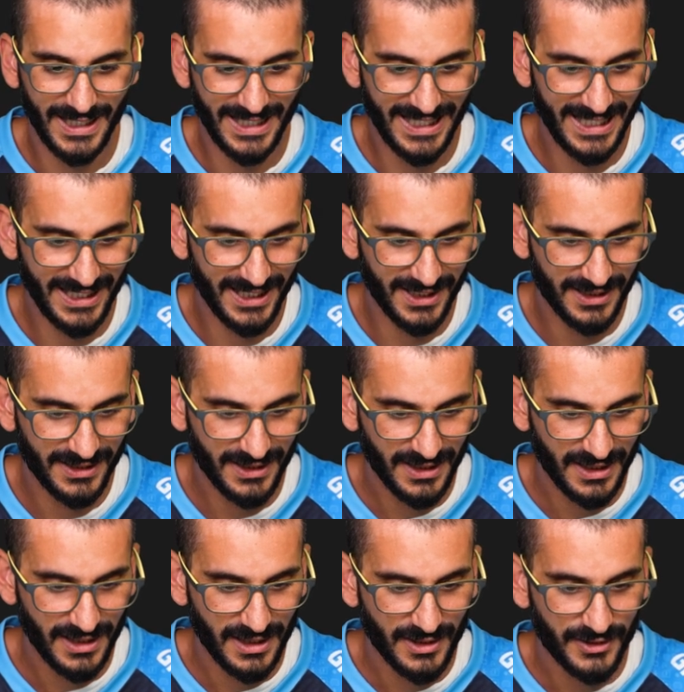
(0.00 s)
that here.
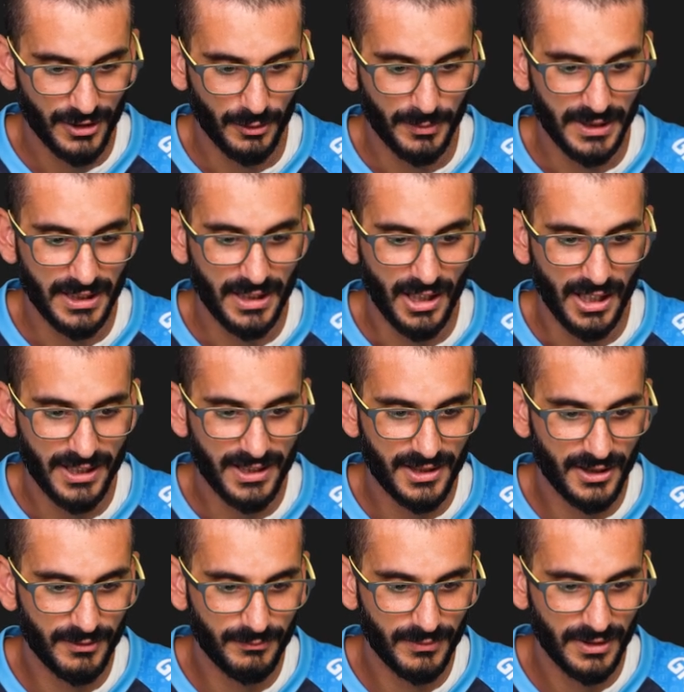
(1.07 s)
So it'll be
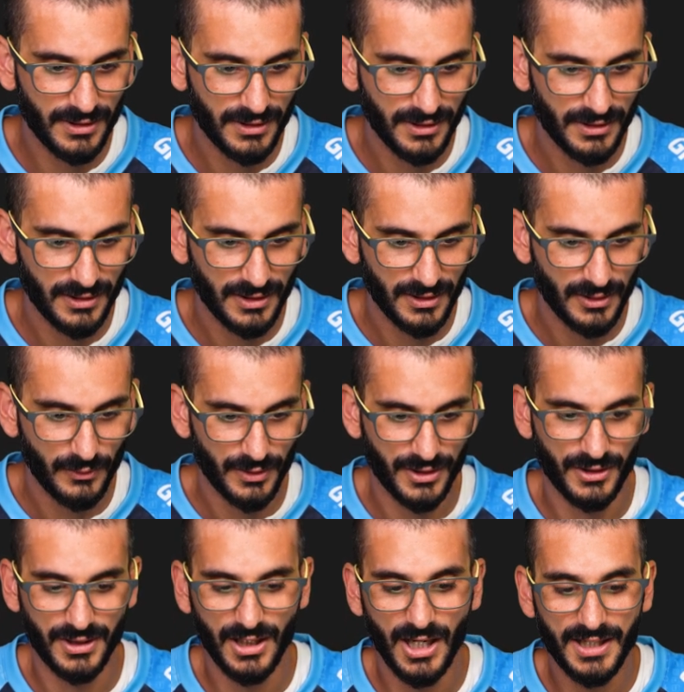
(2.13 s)
item, so
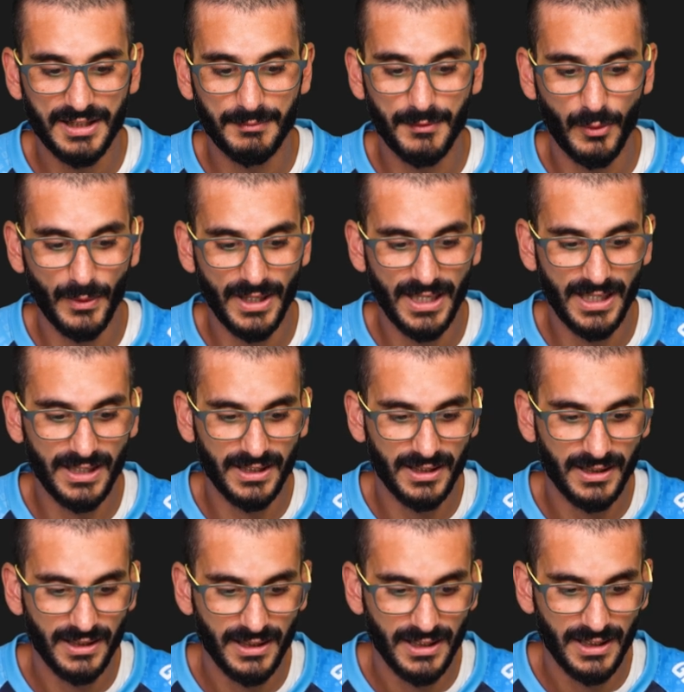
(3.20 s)
it's the item that we're
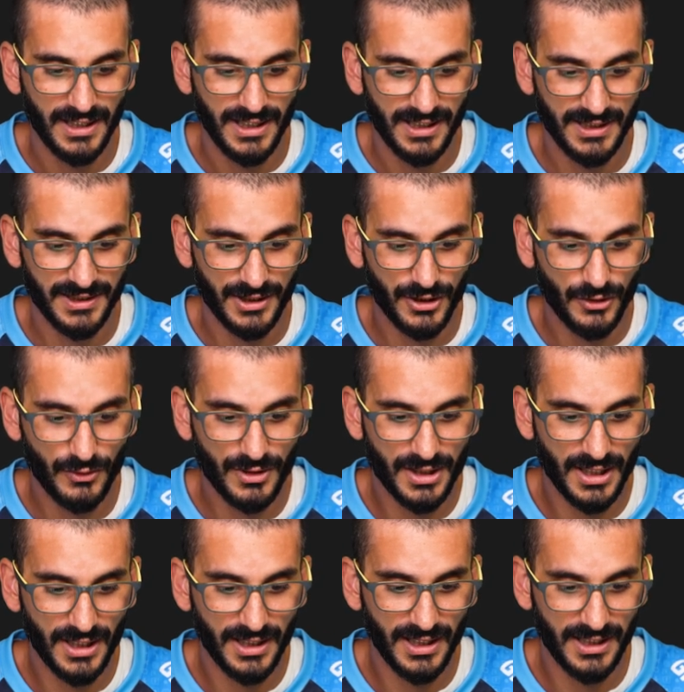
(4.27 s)
in, it's the user
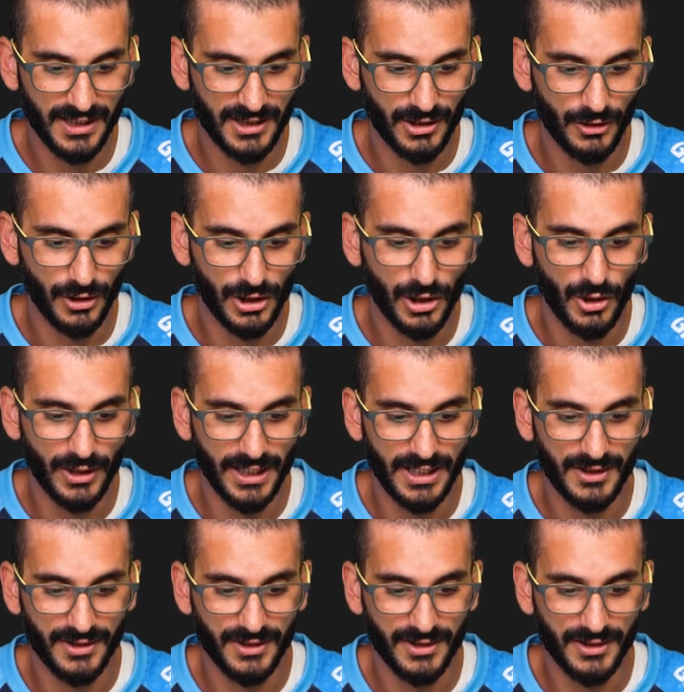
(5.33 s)
and it's a login.